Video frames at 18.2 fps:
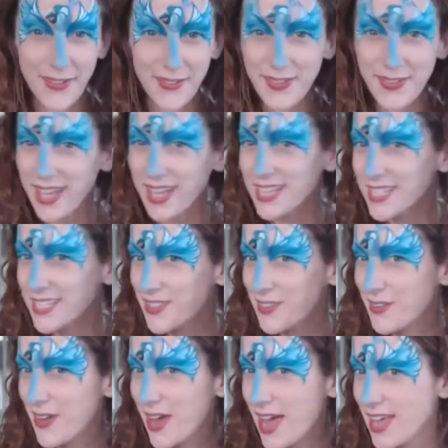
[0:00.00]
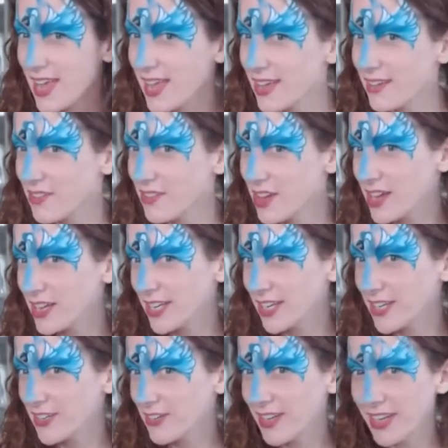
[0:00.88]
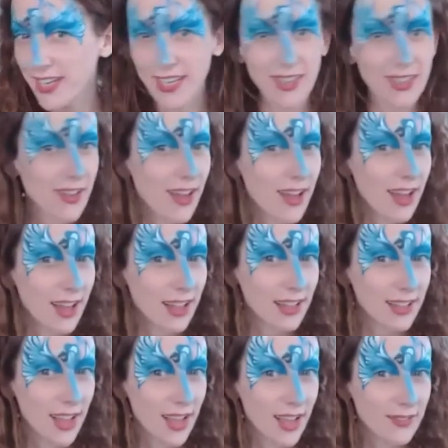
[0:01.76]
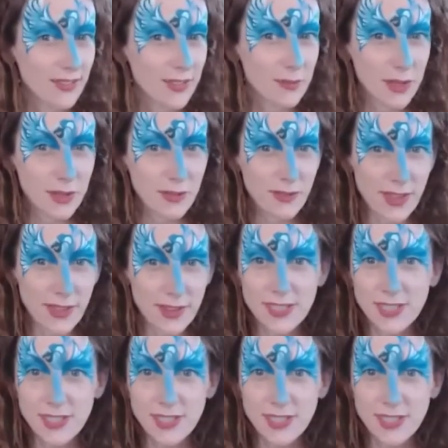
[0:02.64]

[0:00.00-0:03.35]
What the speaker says: Okay, so I have gone underneath all of the blue